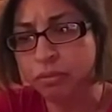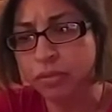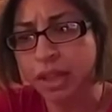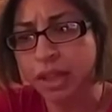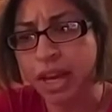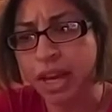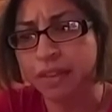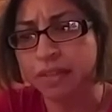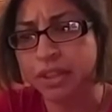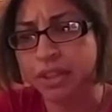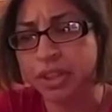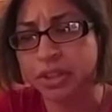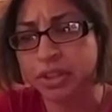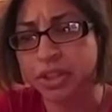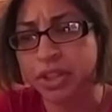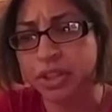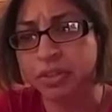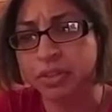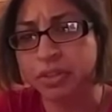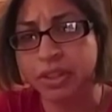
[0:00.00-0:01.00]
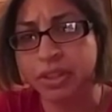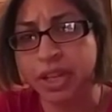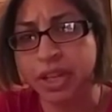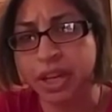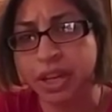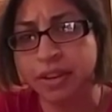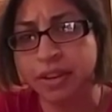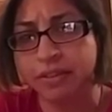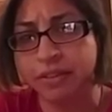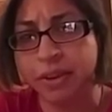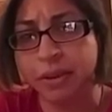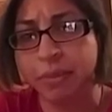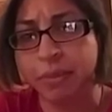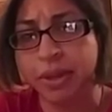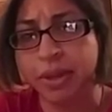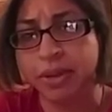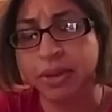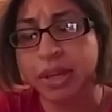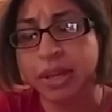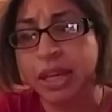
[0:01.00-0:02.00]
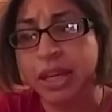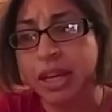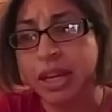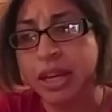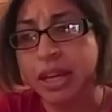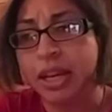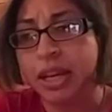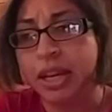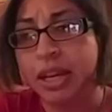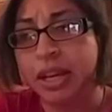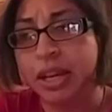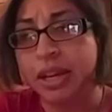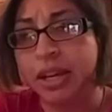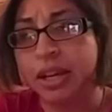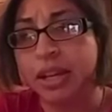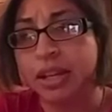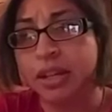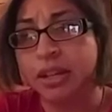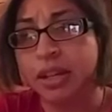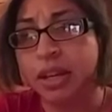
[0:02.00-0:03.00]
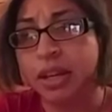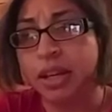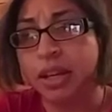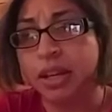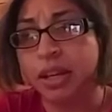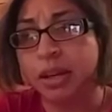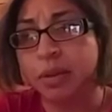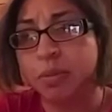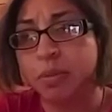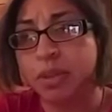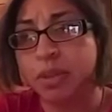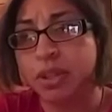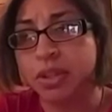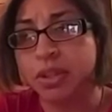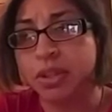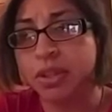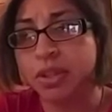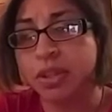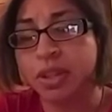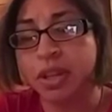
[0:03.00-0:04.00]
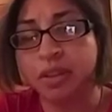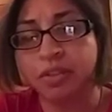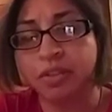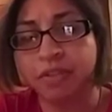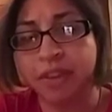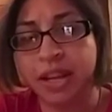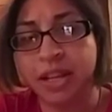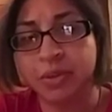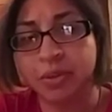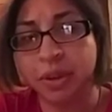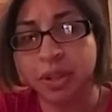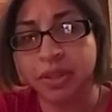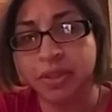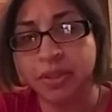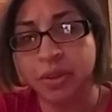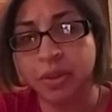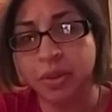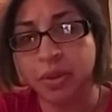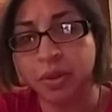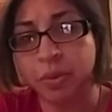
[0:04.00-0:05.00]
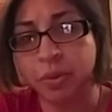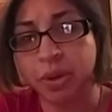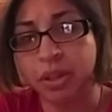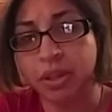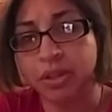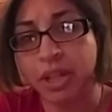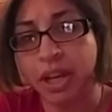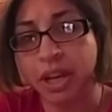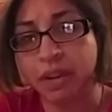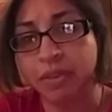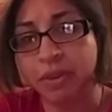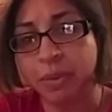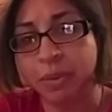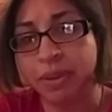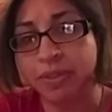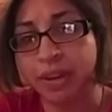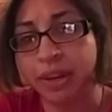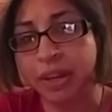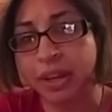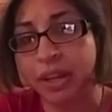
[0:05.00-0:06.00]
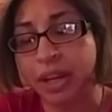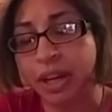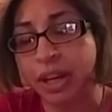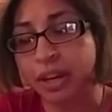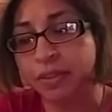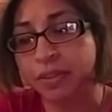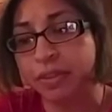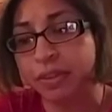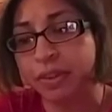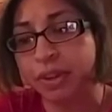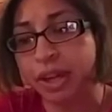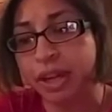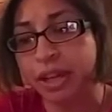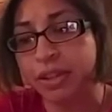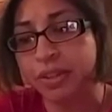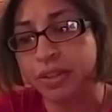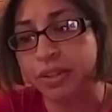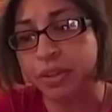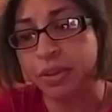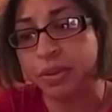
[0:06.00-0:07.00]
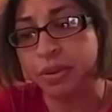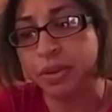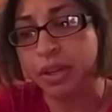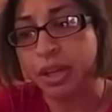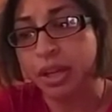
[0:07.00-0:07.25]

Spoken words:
having your children taken from you. And this is a phase where the social workers have to be very careful not to